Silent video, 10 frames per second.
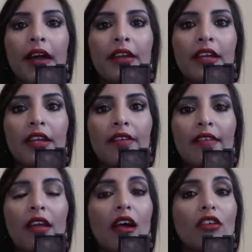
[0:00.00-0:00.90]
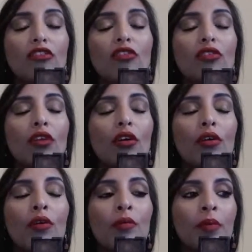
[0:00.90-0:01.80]
and it's
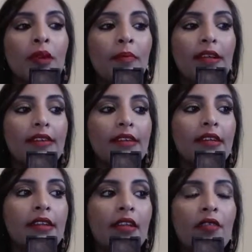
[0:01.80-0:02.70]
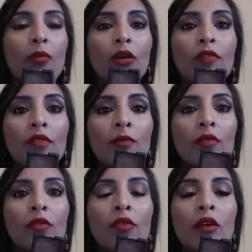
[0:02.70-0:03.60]
so pigmented. It's one of the
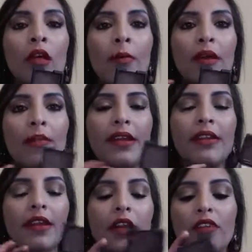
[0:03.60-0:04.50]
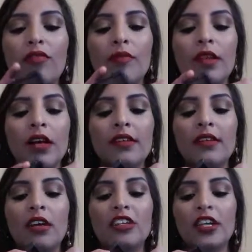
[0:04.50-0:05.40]
more pigmented colours from the
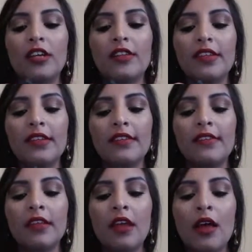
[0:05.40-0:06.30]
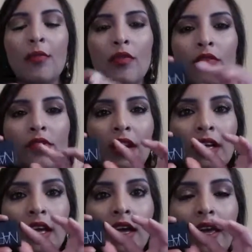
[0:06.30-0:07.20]
NARS eyeshadows. It's more of a
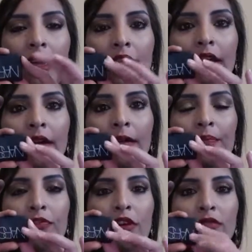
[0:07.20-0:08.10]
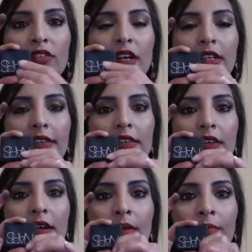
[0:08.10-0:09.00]
like a travel-sized
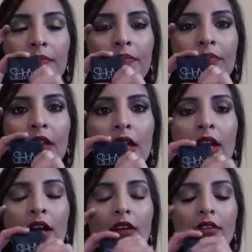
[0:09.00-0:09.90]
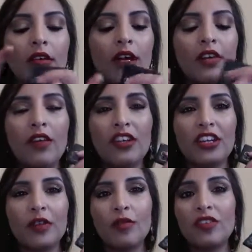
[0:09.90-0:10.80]
kind of
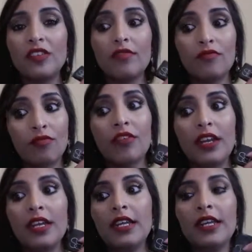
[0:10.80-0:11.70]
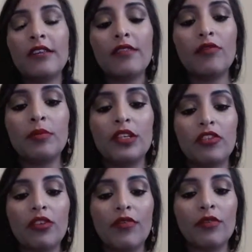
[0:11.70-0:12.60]
eyeshadow, which is really easy for me
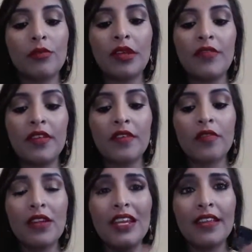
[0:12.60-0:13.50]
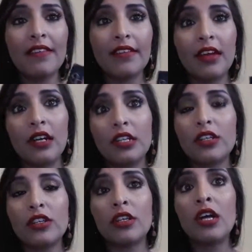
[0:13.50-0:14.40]
to travel with. It's a really easy
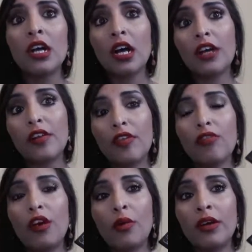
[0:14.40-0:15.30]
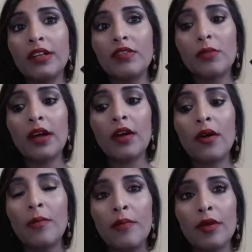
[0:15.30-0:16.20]
colour to kind of throw on as
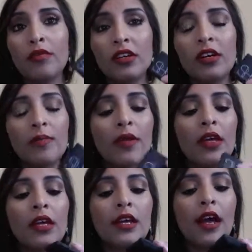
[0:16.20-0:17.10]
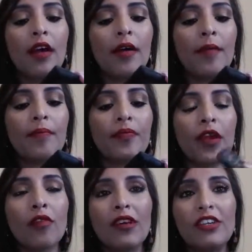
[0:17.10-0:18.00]
well and build up.
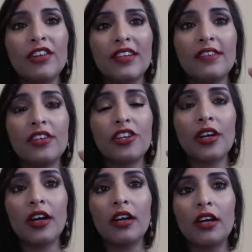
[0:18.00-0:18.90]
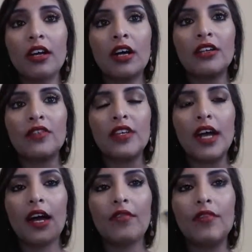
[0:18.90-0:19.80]
A great transition colour kind of to
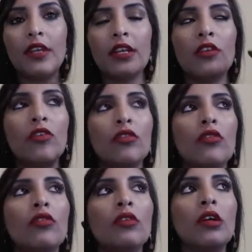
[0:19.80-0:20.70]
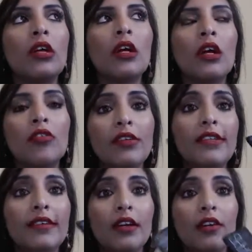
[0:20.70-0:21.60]
have in your
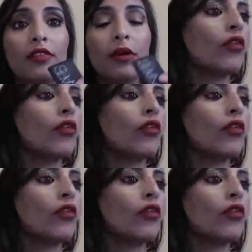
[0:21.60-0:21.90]
crease colour